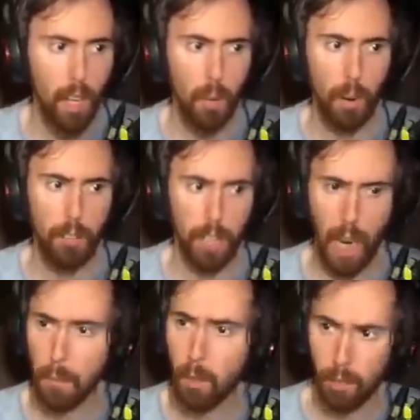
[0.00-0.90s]
Why does the
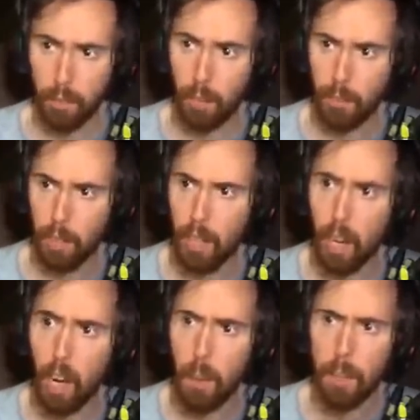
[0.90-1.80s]
camera look scuffed today?
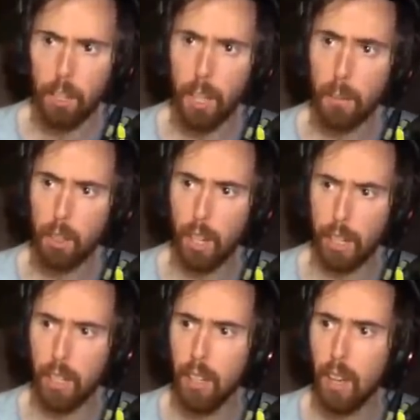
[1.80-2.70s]
Let me actually double check.
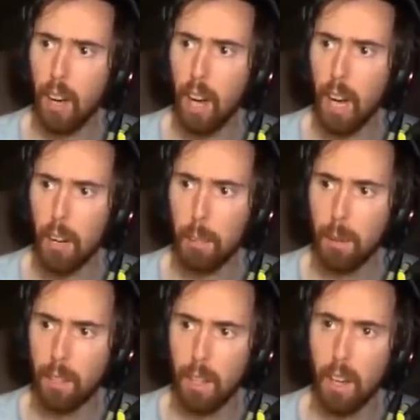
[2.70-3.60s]
Let me
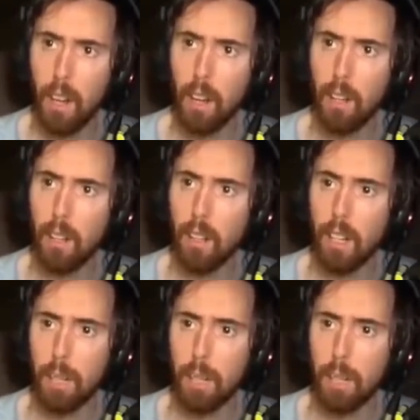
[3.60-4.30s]
put, camera